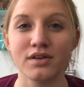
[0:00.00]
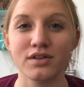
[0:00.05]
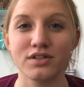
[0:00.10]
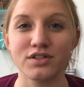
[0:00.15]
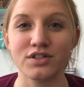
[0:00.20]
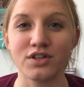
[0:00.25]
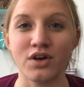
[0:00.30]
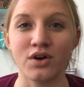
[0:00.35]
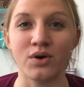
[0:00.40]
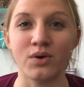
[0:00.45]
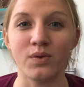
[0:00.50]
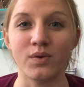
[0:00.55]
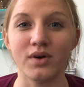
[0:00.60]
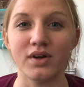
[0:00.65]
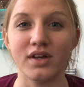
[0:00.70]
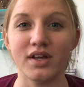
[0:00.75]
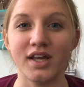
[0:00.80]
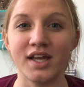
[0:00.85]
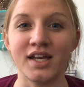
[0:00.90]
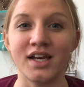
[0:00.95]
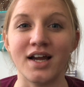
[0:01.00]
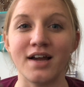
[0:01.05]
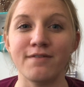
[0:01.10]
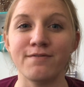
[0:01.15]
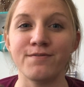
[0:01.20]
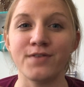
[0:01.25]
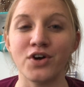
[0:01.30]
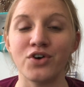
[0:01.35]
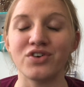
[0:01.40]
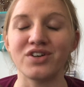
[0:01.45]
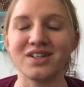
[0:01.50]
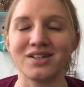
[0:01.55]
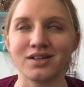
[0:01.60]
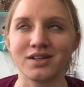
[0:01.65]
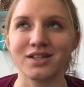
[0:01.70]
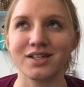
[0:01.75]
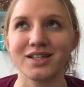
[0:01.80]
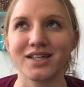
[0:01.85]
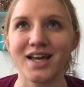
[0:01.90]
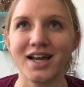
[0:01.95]
So, and I felt
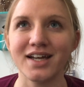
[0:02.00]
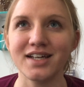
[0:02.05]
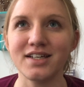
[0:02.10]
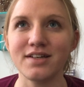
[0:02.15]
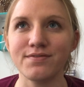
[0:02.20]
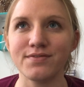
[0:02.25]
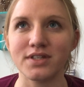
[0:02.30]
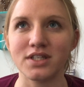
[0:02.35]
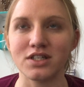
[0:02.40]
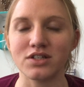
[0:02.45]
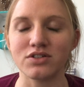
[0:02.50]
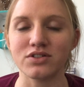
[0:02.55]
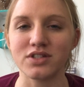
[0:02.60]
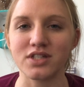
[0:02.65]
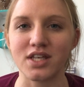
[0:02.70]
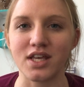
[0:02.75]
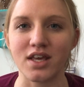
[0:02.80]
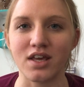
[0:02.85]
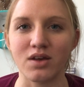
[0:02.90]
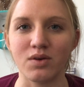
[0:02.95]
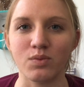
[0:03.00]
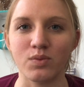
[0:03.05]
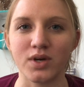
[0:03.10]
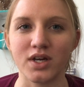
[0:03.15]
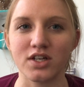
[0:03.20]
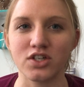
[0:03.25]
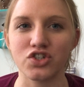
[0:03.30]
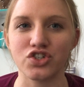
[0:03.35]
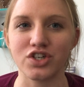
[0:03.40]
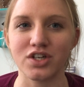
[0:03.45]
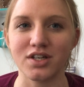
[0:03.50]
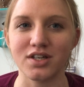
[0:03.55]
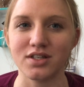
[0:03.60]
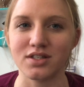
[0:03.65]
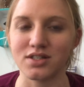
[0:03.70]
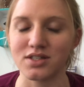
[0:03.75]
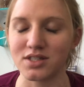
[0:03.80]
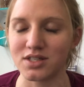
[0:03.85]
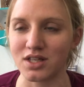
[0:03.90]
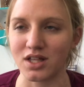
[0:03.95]
kind of guilty, which
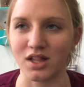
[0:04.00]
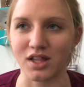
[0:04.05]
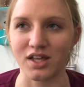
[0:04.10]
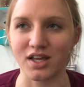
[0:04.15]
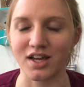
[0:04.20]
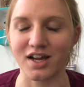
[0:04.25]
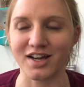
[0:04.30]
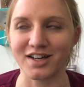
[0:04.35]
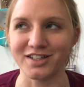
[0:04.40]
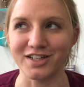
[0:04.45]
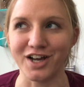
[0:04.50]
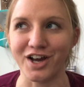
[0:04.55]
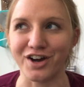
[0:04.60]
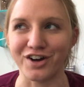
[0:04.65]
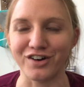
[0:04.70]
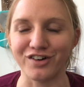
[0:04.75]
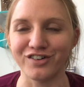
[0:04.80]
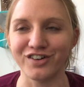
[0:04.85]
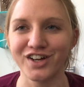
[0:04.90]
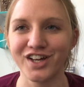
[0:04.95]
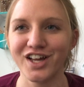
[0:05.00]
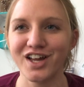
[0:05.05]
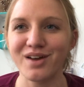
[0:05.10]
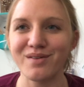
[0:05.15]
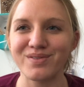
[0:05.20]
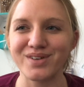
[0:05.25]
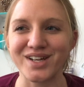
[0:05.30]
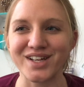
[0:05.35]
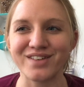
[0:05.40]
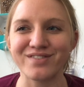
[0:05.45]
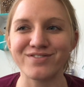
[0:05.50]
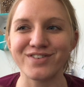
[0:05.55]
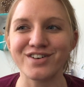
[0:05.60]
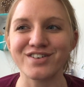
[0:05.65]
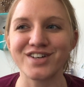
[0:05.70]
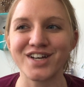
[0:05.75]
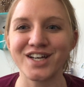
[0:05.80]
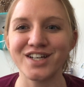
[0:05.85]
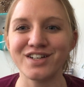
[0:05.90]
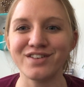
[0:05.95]
is silly, I know, but I
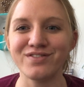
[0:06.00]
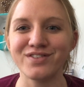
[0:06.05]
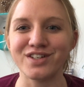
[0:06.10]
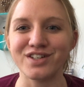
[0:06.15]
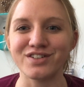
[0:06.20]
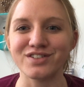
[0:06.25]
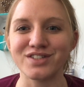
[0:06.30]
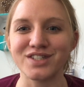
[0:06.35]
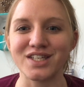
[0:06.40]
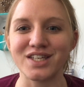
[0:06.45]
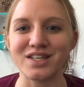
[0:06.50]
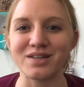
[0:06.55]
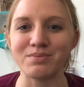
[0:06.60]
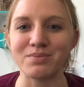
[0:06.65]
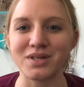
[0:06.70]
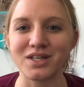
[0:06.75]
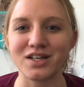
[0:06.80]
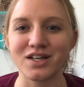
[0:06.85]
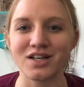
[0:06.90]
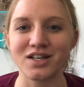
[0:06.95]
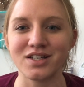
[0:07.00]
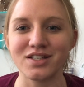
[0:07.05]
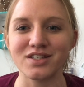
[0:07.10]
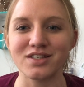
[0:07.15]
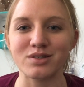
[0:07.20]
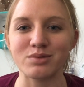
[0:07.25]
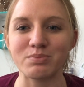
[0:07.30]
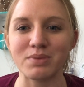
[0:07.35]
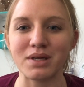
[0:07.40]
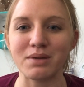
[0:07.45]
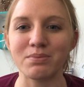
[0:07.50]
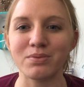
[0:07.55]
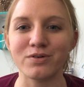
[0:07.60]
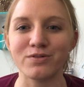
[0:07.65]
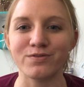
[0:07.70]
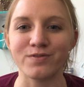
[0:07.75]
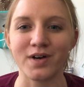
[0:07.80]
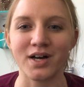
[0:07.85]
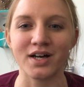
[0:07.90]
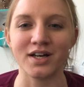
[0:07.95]
felt kind of guilty because
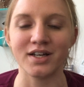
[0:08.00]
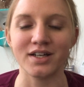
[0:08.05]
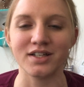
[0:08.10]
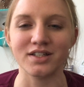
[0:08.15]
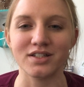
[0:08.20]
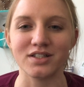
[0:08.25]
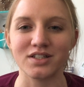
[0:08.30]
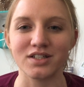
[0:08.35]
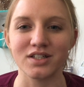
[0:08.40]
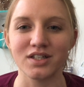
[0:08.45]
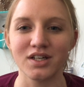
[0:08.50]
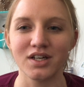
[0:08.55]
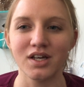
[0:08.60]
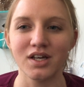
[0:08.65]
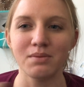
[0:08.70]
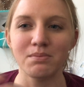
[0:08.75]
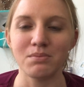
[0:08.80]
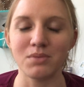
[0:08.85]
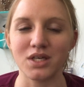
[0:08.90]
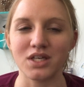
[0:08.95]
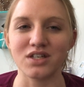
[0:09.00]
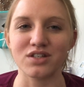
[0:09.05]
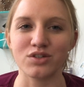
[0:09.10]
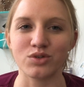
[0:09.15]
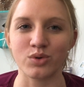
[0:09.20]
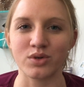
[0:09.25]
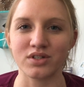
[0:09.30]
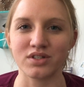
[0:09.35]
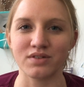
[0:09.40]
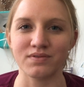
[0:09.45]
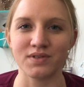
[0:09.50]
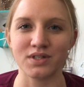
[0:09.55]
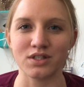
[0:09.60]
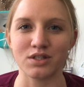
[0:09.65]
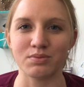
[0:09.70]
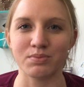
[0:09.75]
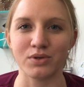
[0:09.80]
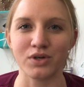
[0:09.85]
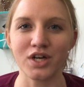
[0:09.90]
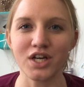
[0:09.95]
people find me a source of
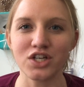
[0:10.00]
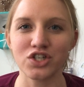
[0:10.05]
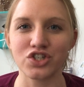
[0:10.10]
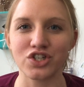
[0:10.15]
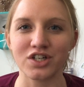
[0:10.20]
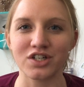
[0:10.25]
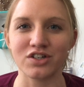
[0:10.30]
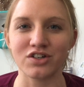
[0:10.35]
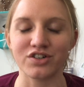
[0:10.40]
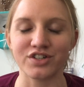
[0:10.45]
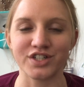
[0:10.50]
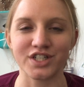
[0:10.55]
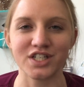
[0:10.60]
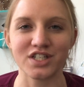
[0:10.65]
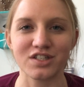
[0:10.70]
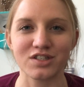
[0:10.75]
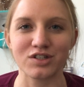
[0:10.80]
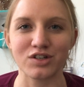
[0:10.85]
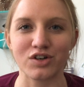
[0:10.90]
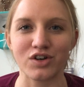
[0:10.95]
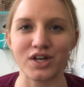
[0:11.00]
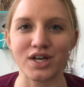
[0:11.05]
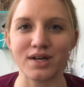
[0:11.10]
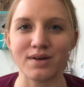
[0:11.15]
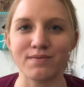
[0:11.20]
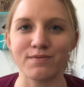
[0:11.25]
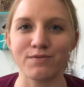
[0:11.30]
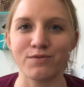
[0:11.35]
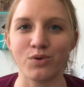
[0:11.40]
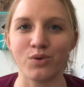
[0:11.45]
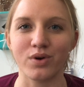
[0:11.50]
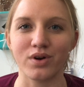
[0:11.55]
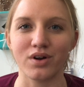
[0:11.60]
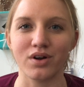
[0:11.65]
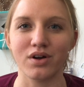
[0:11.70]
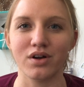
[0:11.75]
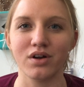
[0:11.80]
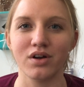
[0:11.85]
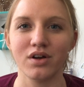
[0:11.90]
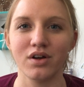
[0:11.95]
inspiration on Instagram
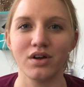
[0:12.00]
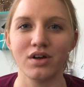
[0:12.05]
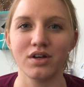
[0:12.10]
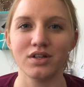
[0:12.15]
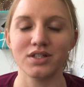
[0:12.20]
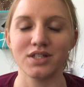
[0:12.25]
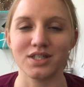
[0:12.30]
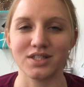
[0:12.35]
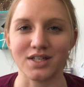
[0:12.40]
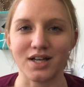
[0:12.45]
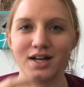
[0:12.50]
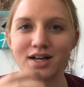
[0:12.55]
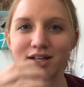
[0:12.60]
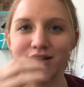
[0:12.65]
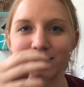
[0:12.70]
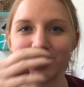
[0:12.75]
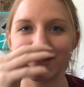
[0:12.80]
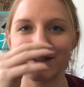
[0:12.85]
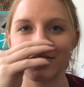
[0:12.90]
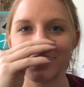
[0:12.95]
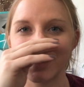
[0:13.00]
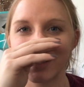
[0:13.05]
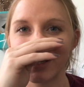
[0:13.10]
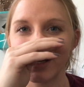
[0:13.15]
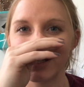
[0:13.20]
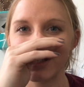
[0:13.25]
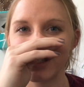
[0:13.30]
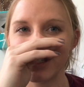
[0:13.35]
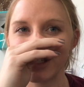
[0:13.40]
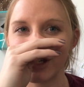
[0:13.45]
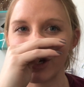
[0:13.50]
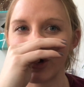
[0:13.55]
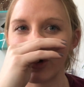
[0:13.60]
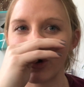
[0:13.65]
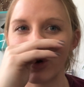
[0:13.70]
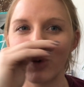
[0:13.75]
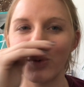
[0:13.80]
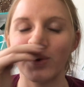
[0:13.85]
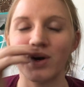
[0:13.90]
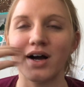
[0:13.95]
for designs.
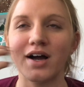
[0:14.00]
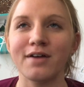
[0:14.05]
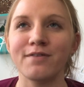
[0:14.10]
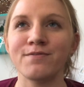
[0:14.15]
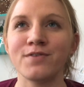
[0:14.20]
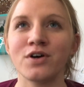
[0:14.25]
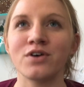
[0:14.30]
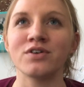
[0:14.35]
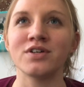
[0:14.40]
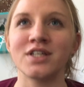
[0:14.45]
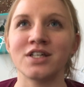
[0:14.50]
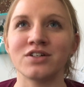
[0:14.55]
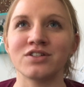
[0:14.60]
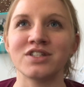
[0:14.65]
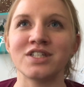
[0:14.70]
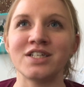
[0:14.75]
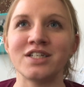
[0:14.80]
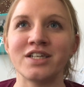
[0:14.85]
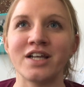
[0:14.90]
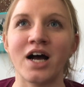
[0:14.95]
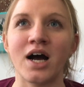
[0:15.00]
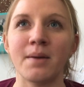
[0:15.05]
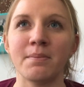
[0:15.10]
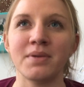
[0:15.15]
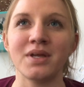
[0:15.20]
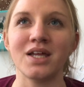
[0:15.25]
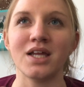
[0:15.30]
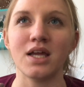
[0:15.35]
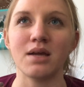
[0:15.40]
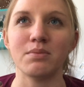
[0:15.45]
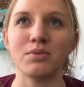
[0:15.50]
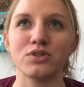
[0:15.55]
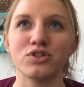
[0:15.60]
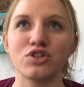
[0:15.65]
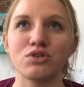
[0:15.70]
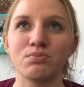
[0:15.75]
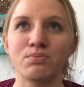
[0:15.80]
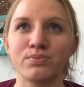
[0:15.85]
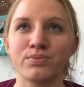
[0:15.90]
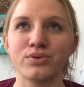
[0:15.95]
So I felt guilty not being able
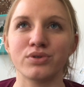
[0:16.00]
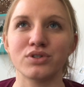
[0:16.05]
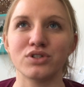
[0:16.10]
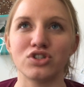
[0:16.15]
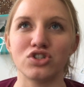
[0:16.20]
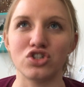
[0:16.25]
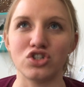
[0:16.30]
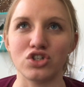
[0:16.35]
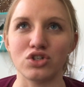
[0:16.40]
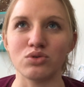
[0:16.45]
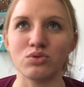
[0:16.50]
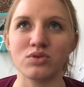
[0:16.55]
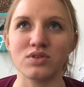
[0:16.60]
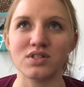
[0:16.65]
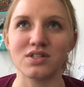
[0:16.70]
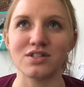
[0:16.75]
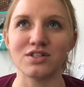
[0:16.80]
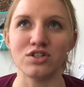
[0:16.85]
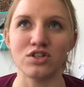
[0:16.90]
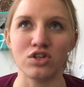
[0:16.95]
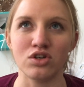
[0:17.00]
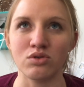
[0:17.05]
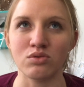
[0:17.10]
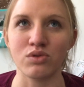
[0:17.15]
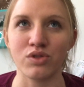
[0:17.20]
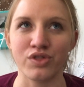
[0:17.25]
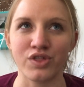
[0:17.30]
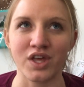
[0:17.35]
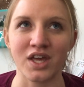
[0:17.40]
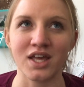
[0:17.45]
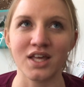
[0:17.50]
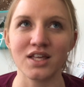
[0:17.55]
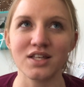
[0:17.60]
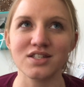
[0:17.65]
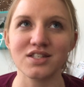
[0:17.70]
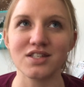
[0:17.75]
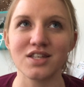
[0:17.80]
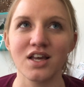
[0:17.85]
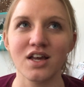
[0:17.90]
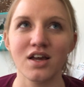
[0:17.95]
to produce new
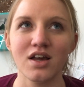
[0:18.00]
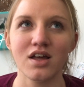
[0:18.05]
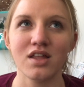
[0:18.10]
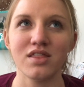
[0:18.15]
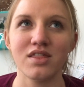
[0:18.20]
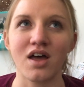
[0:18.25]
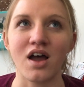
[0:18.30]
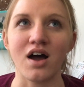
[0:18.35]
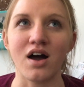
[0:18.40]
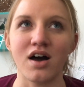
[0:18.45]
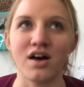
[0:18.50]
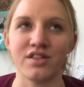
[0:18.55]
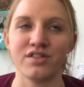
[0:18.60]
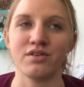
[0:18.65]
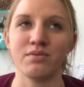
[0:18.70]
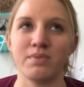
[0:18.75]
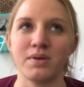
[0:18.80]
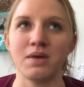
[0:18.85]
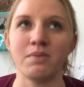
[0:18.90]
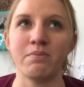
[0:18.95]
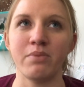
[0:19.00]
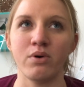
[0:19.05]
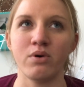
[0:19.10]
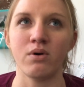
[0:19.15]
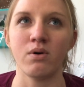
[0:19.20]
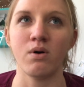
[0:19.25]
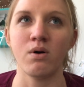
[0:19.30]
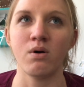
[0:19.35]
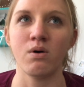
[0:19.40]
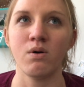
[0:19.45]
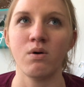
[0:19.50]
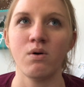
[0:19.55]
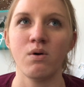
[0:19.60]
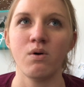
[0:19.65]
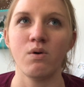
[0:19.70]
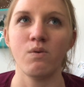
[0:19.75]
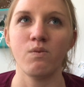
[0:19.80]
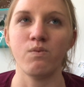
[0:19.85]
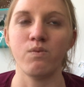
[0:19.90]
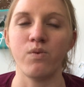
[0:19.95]
things that other people
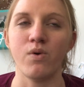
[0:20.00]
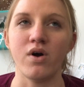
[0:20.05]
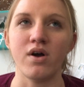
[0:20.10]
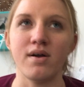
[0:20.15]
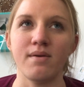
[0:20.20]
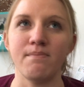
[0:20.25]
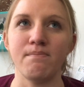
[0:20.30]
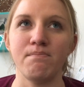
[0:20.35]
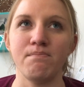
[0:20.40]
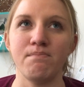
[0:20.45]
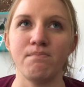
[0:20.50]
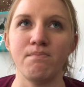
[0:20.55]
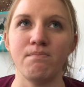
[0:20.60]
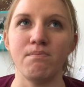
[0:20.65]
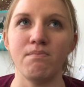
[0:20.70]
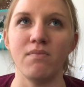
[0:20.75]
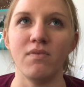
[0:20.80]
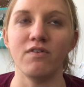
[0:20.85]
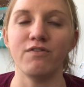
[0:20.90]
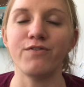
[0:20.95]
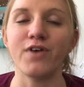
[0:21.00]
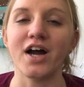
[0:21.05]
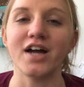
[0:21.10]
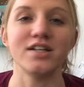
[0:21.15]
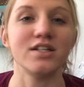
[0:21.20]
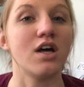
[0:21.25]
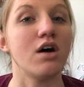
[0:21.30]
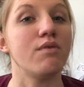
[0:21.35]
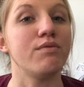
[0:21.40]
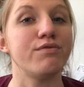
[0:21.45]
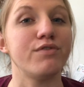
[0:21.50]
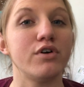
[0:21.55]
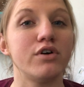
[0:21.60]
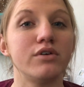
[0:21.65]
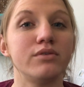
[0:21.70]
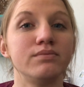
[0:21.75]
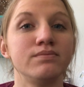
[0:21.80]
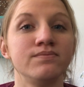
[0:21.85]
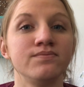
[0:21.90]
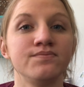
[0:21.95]
would find helpful.